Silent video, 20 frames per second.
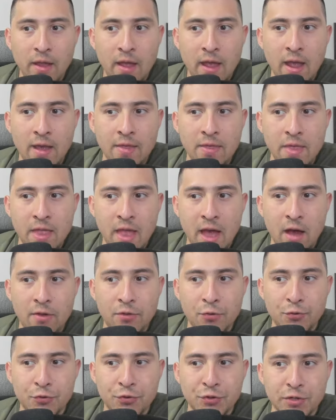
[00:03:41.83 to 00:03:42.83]
and now
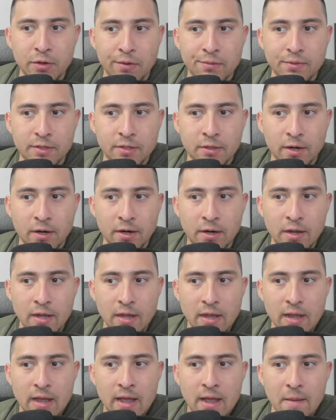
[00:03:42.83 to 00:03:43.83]
the reserves are
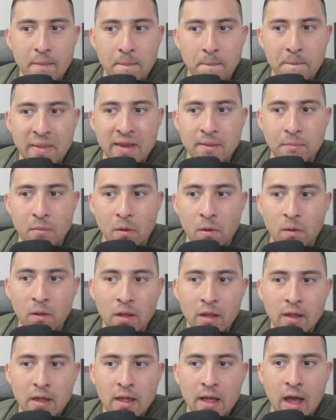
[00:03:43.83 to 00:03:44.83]
minimal,
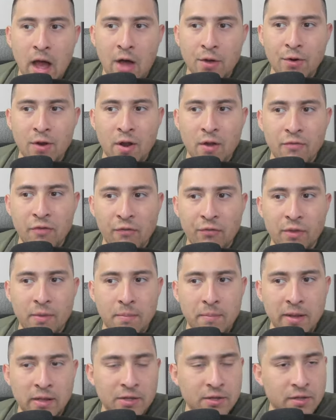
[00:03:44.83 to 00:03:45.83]
$150
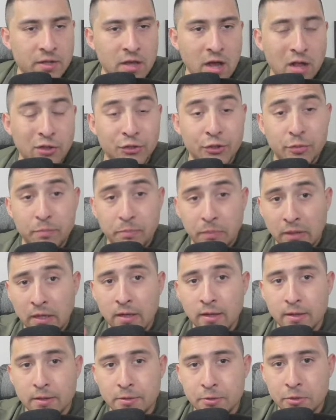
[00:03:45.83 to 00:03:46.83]
million
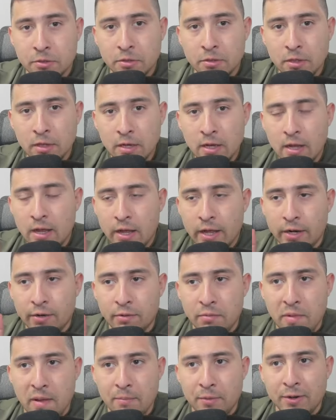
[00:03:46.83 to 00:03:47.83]
plus.
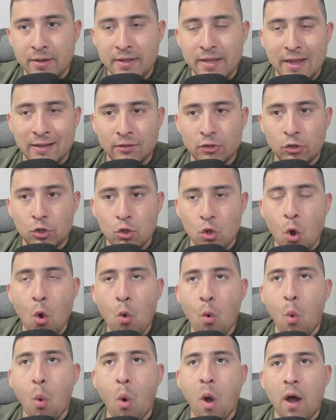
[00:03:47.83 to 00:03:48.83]
Remember that
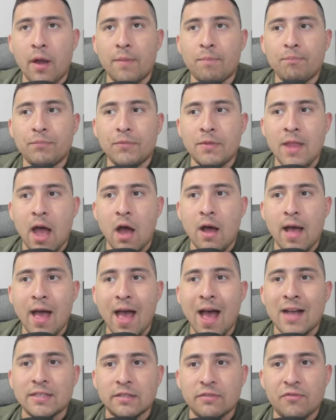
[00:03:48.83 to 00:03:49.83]
Doquan now
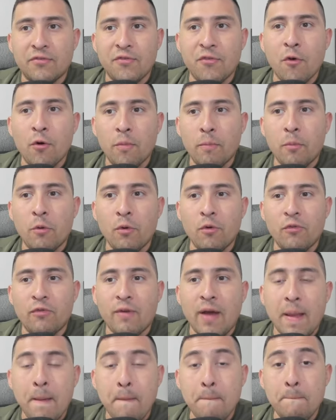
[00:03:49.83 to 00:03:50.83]
has
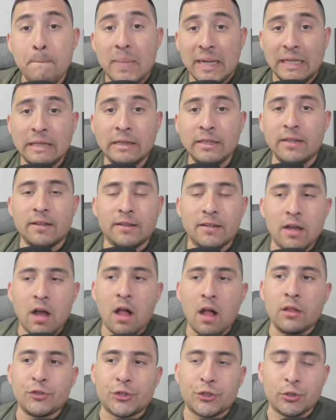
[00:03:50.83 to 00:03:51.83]
$4.5 billion
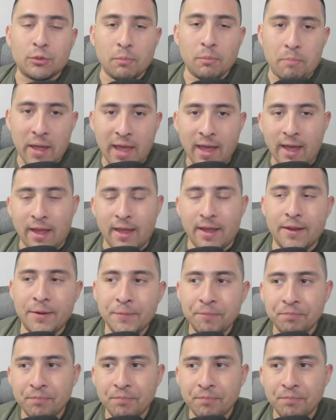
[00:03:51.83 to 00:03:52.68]
to pay.